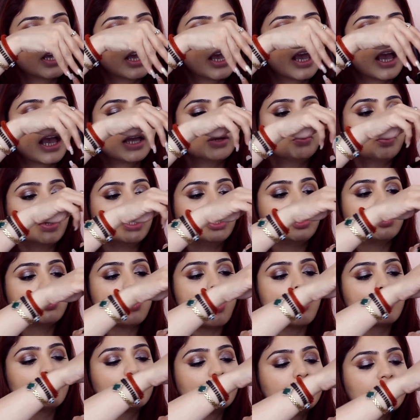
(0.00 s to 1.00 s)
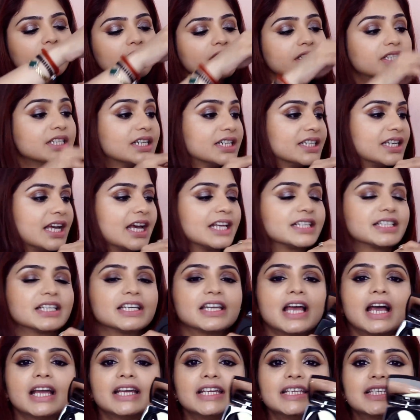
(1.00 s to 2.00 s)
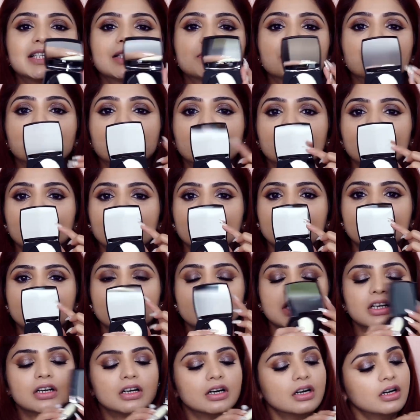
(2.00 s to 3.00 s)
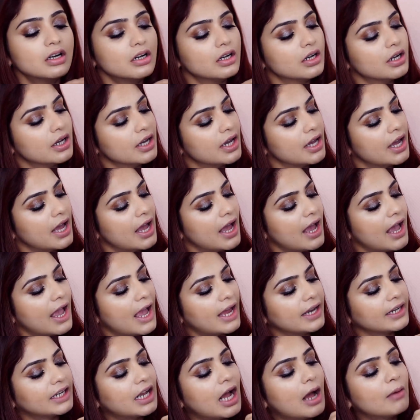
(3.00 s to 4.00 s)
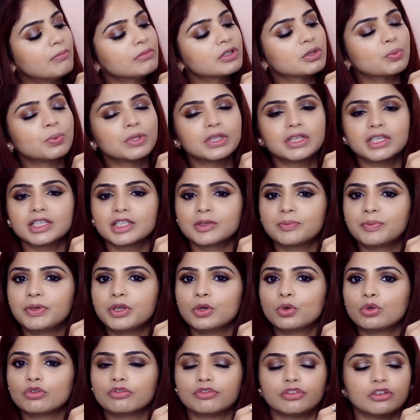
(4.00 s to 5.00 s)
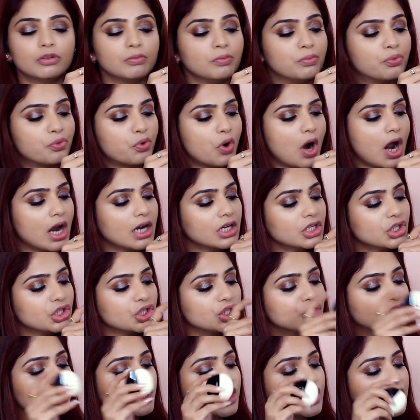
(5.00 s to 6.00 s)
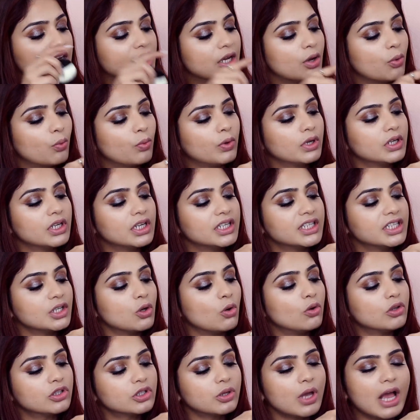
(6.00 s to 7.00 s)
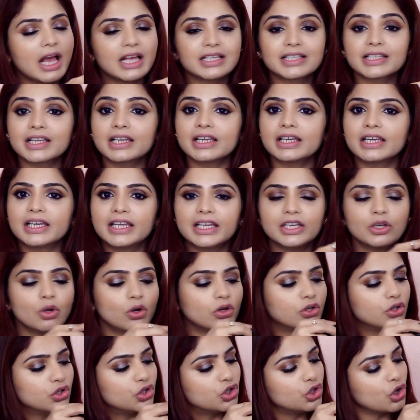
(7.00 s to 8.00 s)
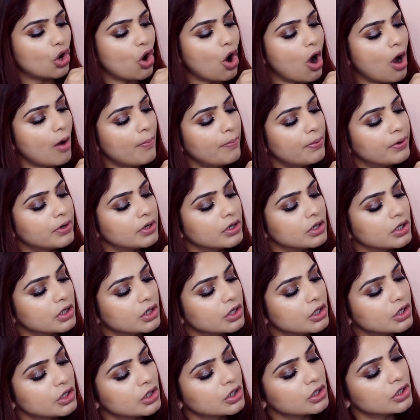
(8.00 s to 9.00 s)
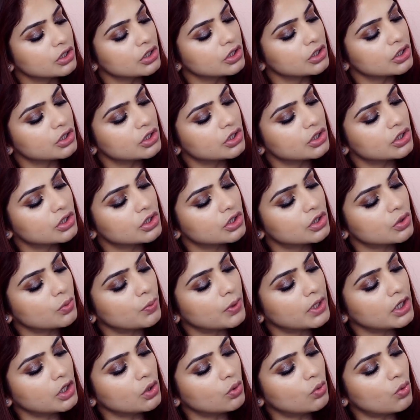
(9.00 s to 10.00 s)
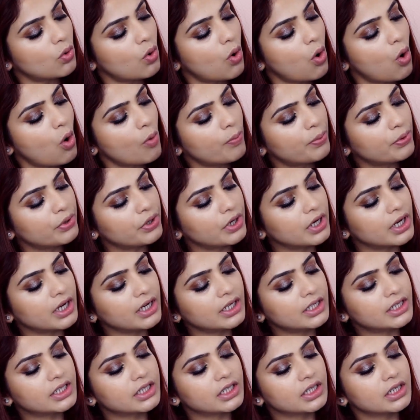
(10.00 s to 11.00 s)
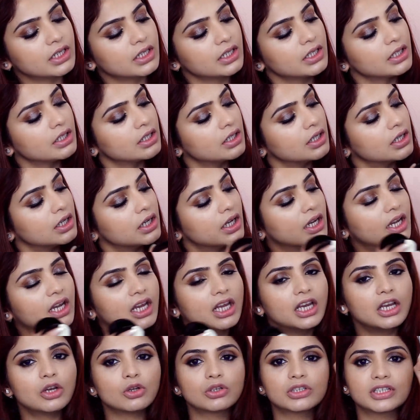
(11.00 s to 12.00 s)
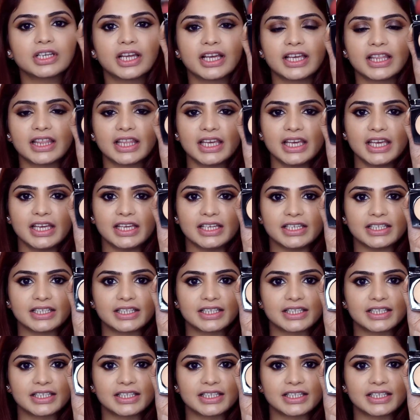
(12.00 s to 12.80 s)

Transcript: and when you open it, it has a nice mirror here and comes with this beautiful brush. It also has a lid on top, so when you open it, it looks like this.